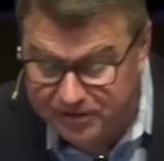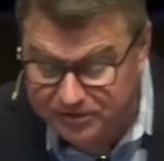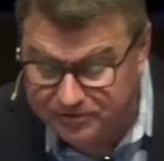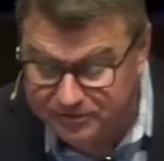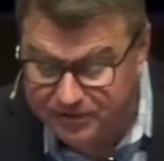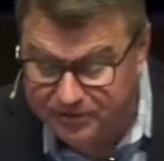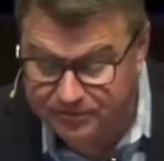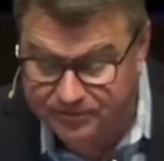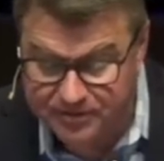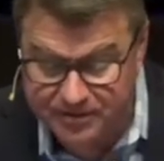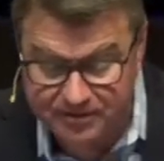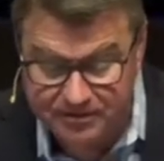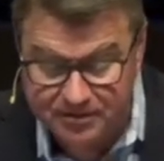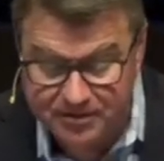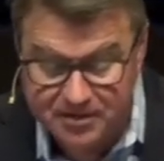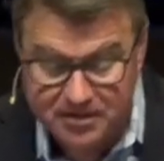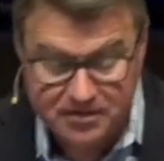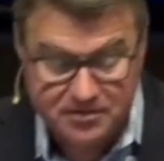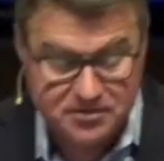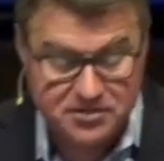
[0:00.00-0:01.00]
clear that
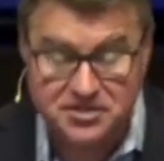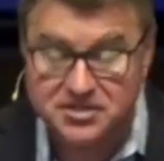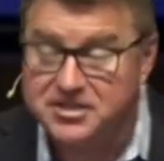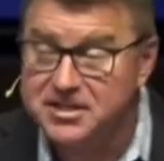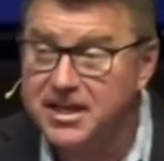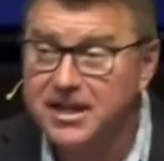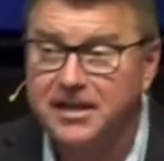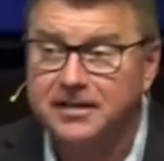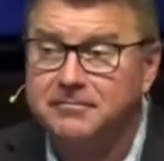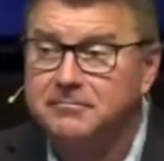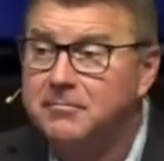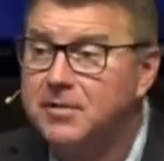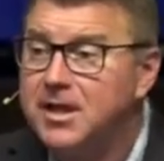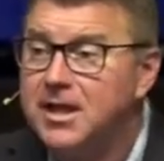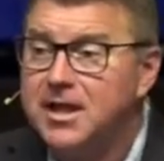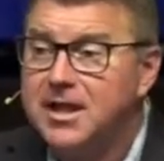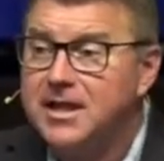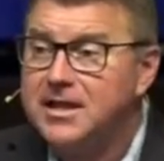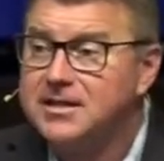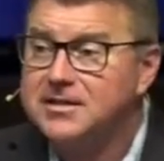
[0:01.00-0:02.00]
sin
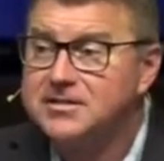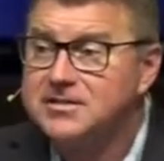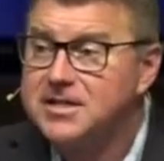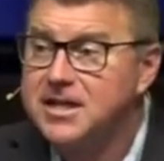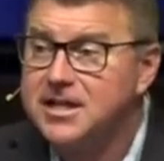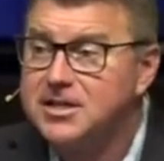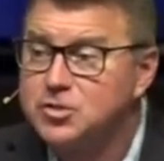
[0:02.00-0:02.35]
is,